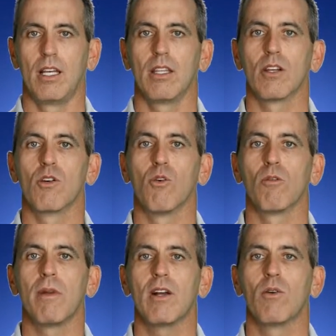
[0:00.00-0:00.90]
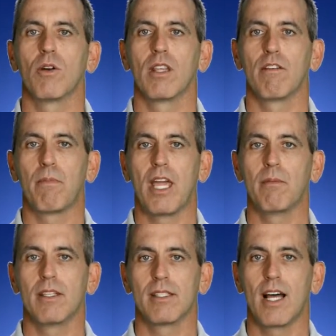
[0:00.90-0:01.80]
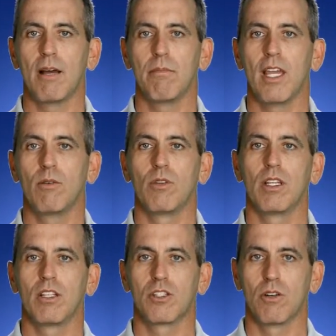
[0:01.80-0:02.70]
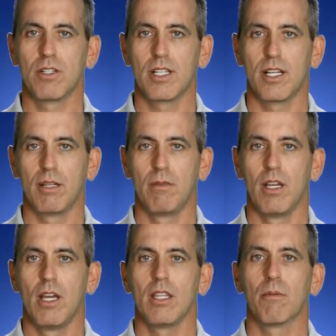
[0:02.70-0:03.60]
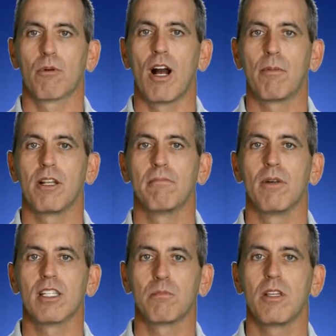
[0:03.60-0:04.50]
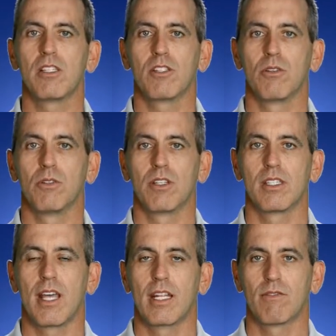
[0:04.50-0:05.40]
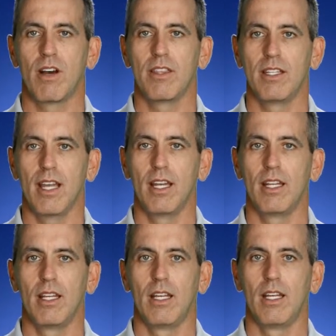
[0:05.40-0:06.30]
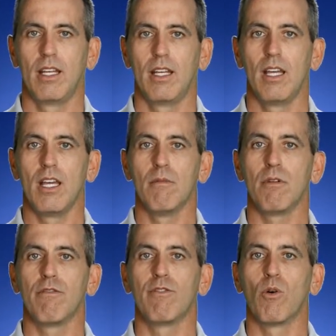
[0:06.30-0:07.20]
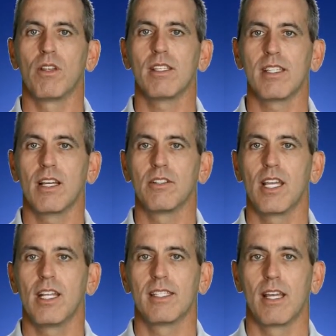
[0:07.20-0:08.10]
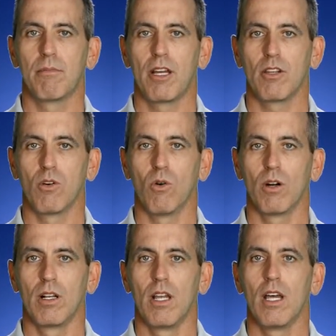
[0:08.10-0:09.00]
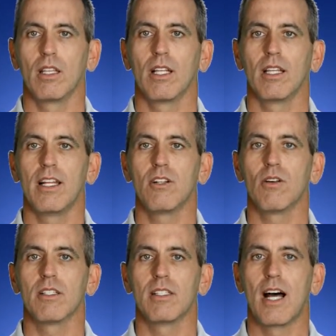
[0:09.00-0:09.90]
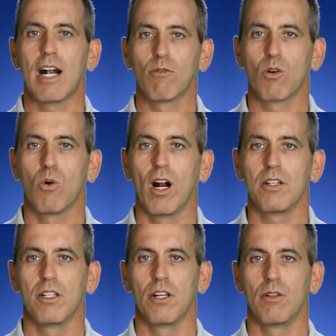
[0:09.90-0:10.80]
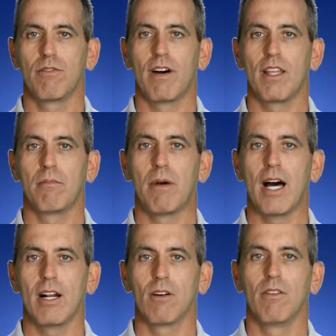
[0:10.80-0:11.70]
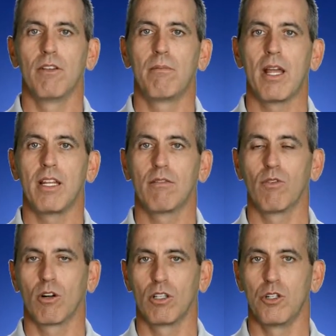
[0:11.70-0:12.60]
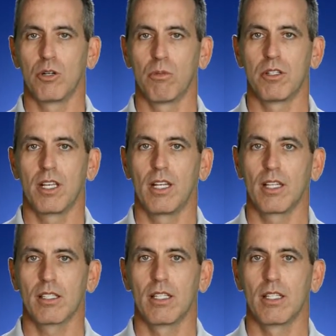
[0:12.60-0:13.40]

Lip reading: The court may order that if payment is not made within a certain time, the property must be sold to satisfy the debt. Before the sale date is set by the court, the lender is not required to notify the buyer of the pending foreclosure proceedings.